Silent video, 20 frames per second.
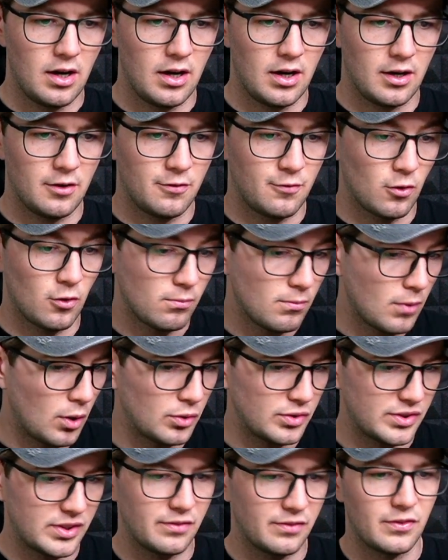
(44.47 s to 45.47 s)
for
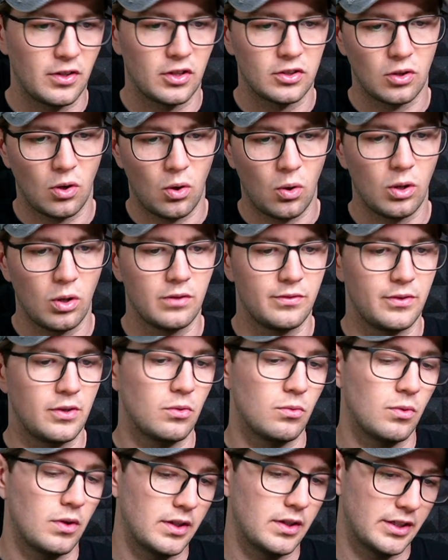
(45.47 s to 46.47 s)
most, if not all, of
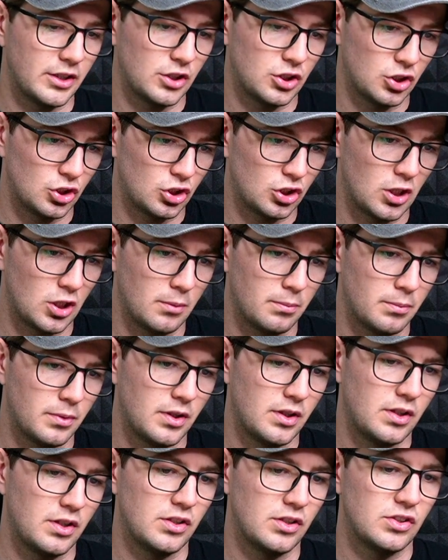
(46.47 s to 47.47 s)
your relationship
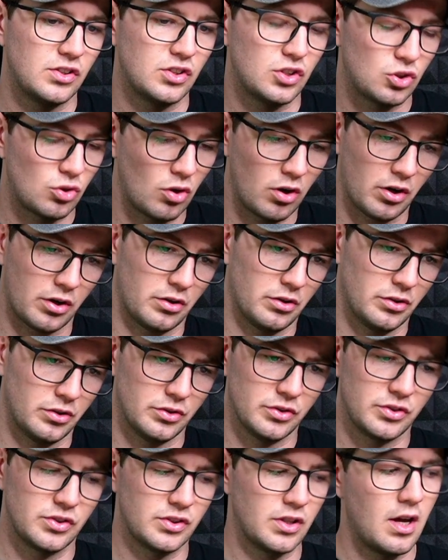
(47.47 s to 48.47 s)

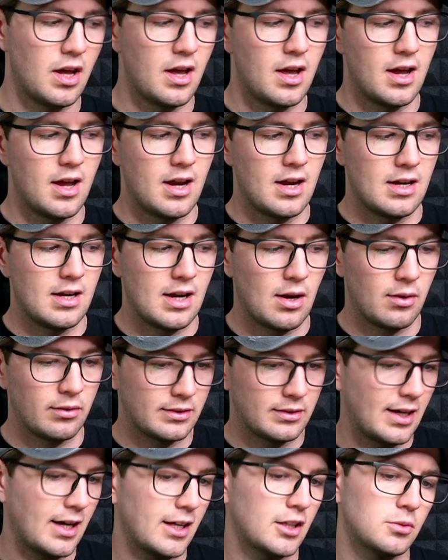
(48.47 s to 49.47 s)
struggles. Now,
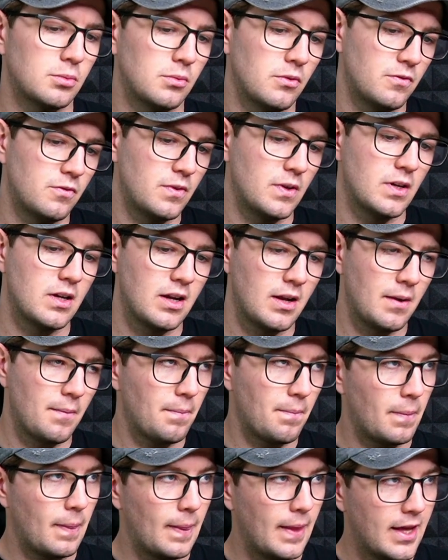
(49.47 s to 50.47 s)
attachment theory,
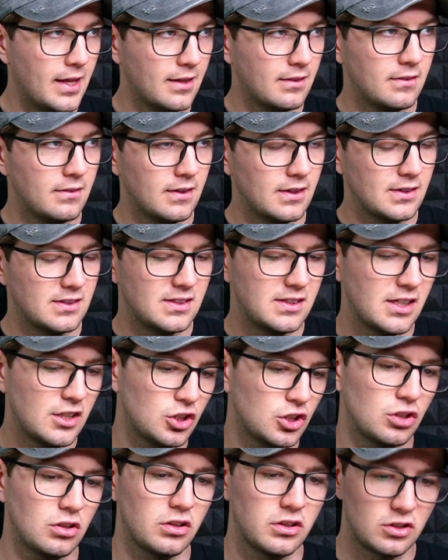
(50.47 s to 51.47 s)
it
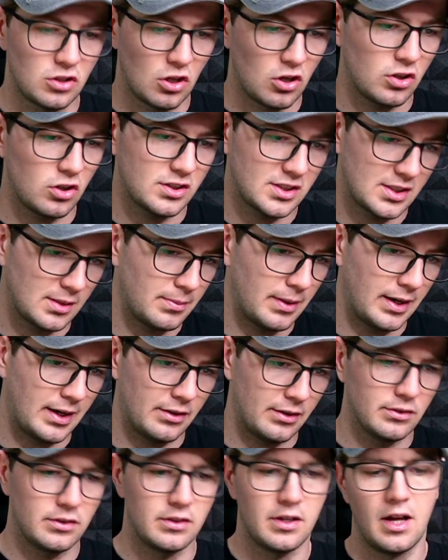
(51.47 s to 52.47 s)
essentially talks
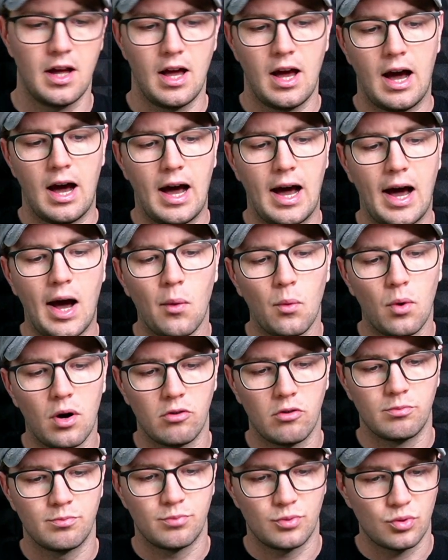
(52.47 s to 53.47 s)
about how
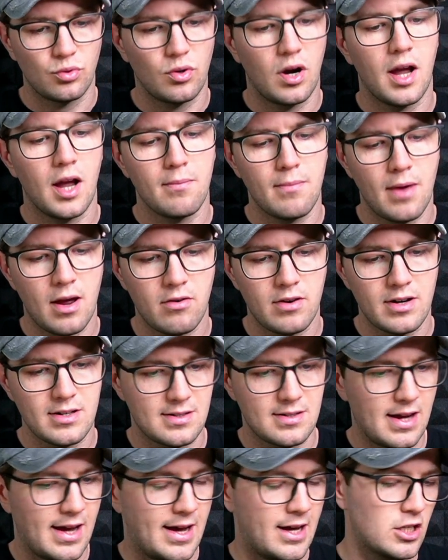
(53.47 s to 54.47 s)
our primary
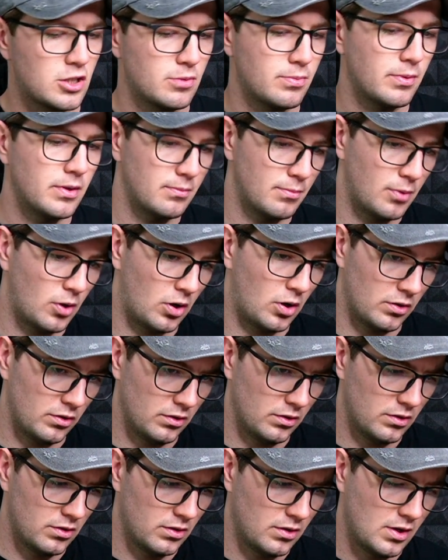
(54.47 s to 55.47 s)
attachment
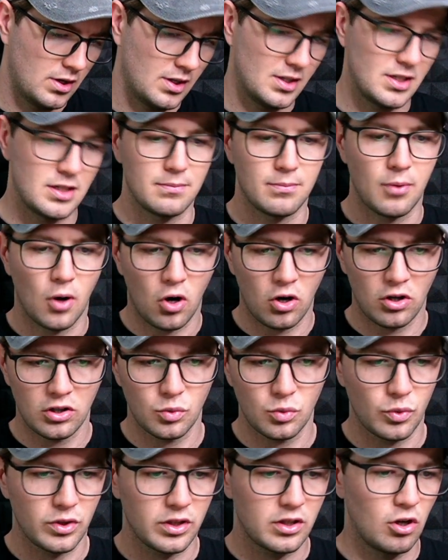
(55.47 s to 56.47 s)
bond, the
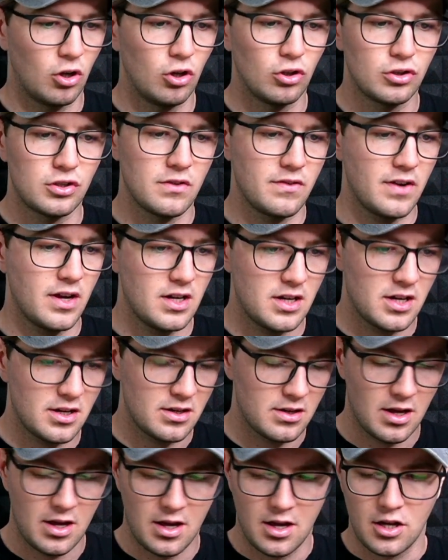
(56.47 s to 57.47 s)
bond we
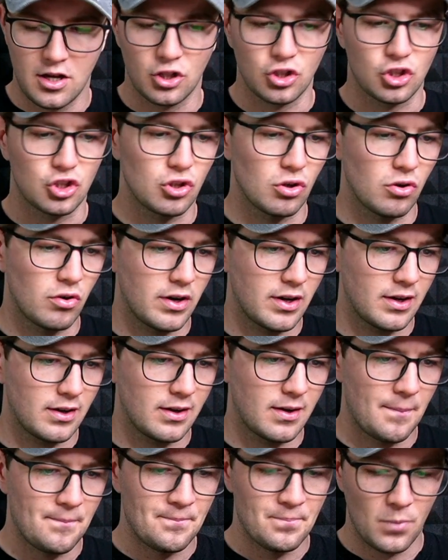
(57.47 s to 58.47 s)
cultivated
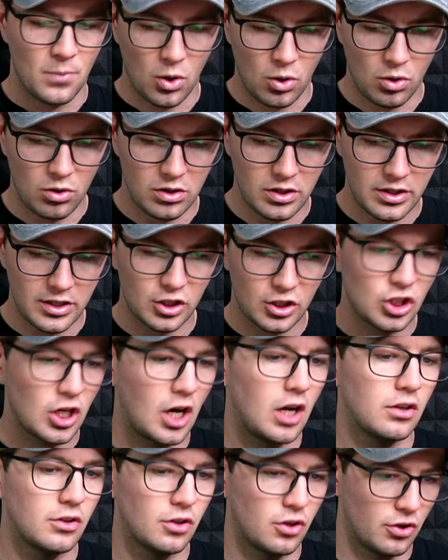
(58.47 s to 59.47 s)
during early
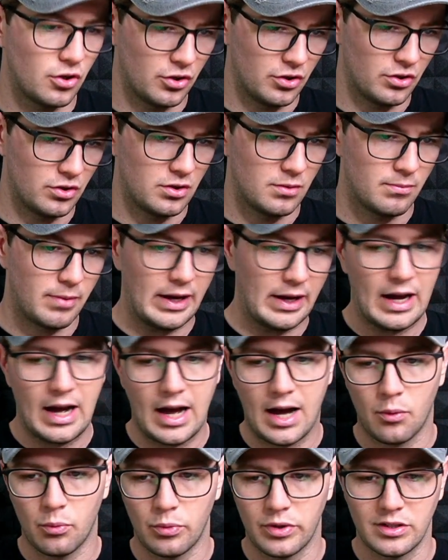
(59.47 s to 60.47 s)
childhood by
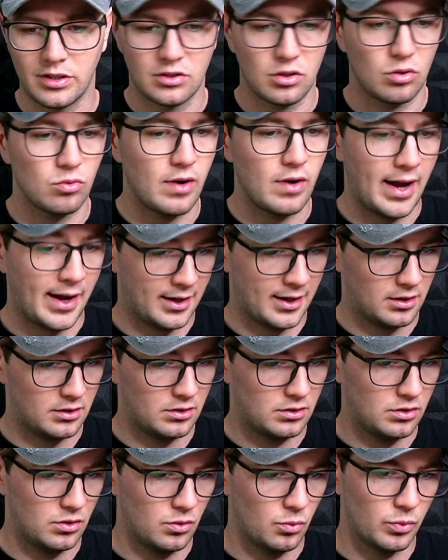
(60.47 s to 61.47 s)
how we
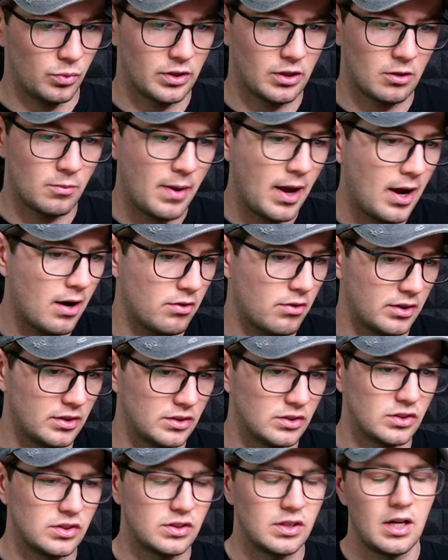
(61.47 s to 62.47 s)
interact with our
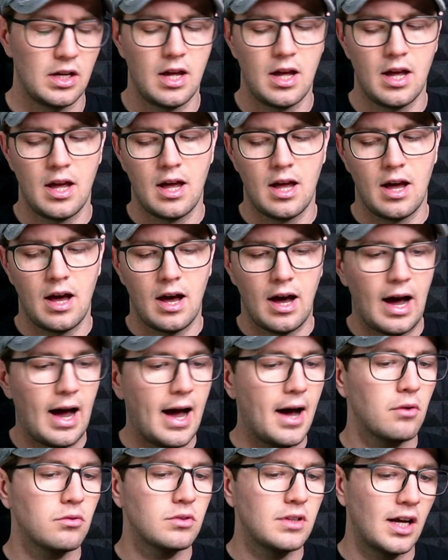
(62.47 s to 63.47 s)
parents,
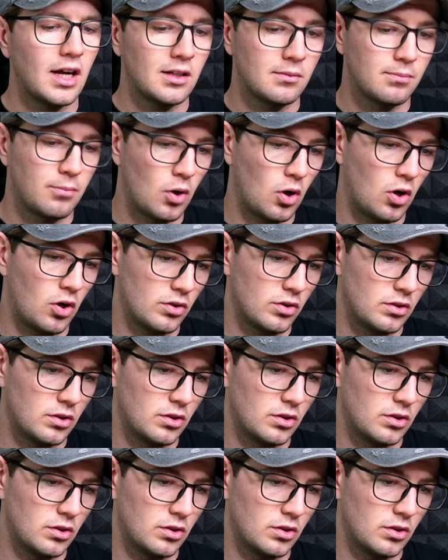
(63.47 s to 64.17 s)
how that bond